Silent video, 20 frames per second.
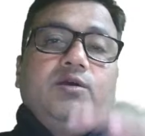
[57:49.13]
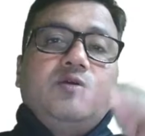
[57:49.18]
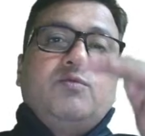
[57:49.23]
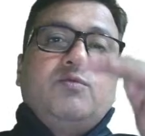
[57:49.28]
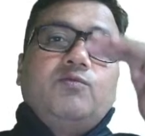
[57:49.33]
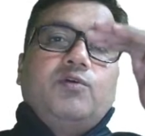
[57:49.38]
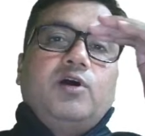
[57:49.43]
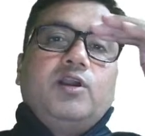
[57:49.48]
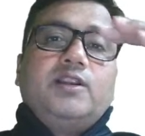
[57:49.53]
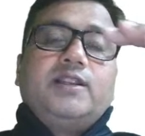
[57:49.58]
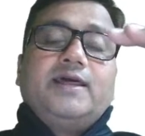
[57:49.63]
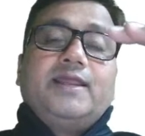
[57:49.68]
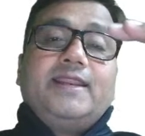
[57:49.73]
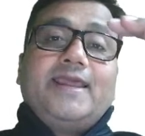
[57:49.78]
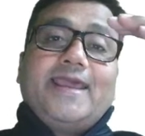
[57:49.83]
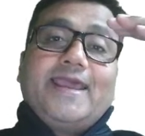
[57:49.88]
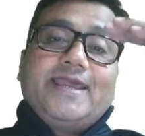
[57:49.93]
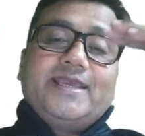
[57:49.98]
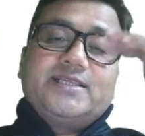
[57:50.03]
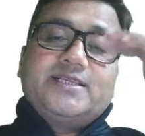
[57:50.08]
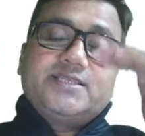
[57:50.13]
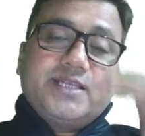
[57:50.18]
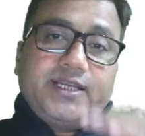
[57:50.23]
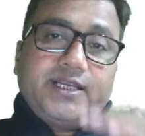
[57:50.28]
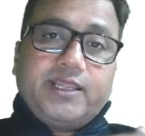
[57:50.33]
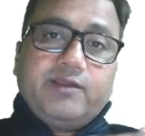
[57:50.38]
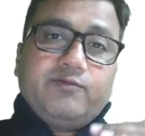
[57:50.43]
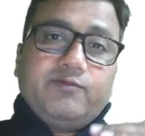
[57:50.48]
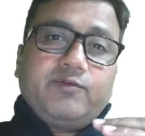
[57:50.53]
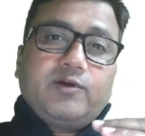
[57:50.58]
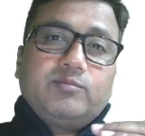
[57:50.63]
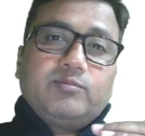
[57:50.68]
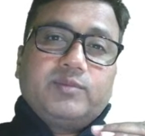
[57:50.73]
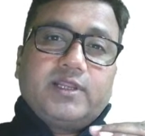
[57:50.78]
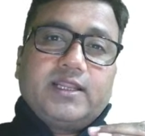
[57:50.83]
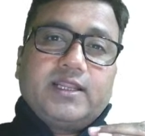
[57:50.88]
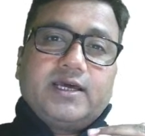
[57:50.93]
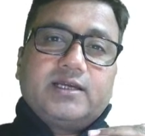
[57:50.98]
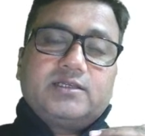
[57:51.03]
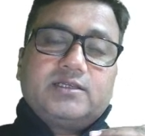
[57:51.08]
water exiting from the
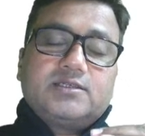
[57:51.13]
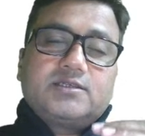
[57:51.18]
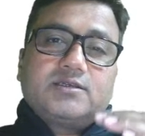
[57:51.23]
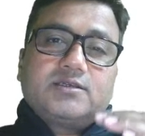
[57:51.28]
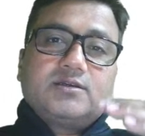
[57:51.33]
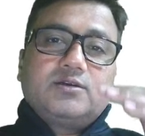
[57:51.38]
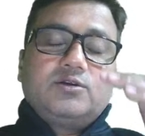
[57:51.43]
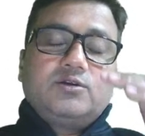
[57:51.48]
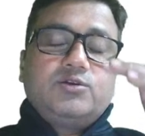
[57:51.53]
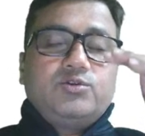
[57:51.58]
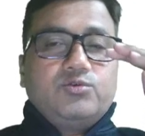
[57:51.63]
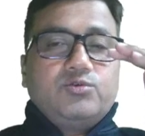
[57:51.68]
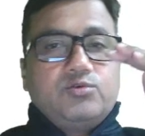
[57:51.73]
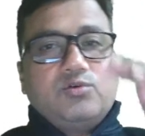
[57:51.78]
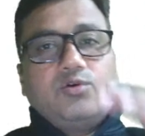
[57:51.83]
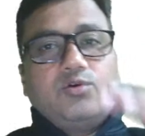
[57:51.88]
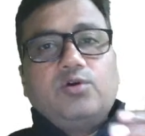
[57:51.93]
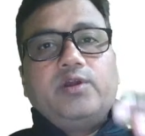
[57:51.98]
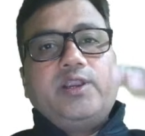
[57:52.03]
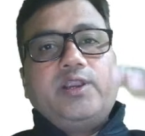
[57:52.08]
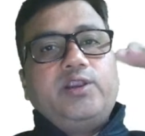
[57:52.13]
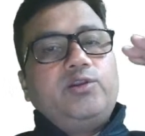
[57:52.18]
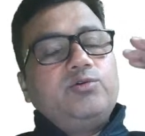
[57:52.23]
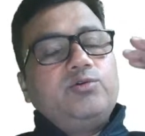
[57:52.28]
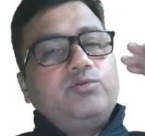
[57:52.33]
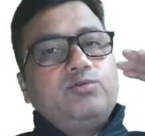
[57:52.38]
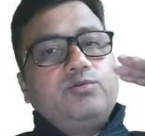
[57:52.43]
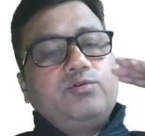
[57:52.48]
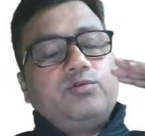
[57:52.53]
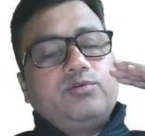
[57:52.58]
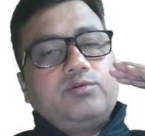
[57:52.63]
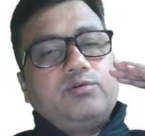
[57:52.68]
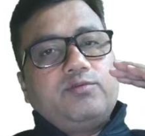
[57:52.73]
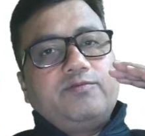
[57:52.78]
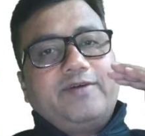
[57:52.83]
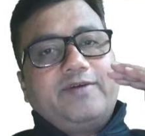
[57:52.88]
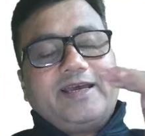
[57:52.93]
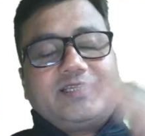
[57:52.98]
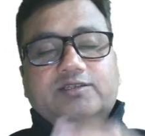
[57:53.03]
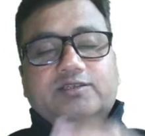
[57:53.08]
lungs to go into
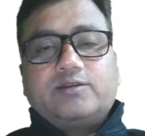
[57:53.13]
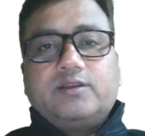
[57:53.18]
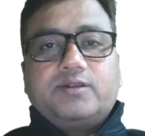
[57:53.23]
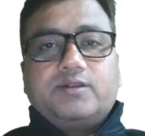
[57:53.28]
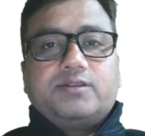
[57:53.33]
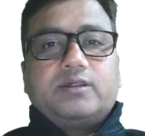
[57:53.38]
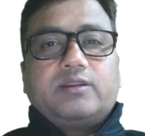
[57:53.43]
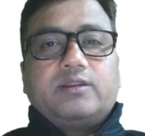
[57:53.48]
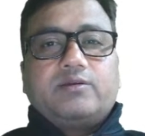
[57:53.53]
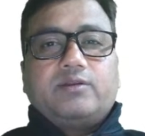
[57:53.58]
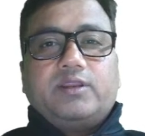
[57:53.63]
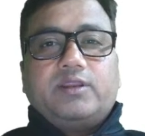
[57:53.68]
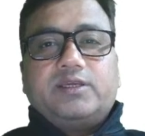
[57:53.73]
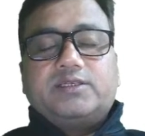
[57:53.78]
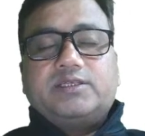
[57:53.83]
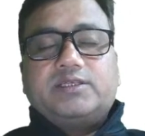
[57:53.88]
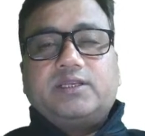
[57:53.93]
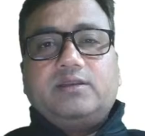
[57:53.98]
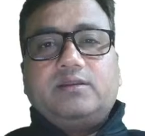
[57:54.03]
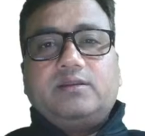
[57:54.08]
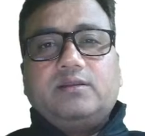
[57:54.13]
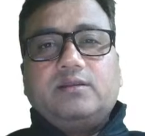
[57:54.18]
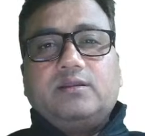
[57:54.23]
vascular circulation,